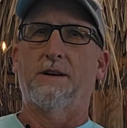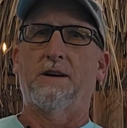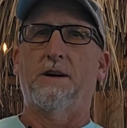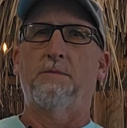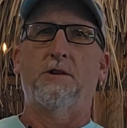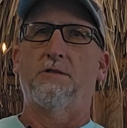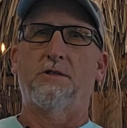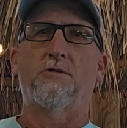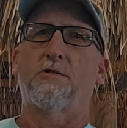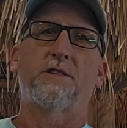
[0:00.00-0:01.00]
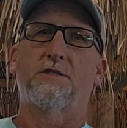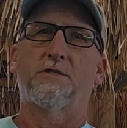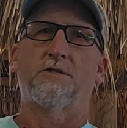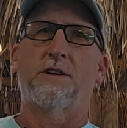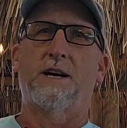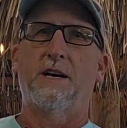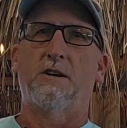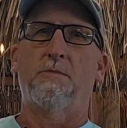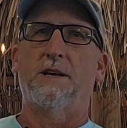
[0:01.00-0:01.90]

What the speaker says: Up here in northeastern Ohio,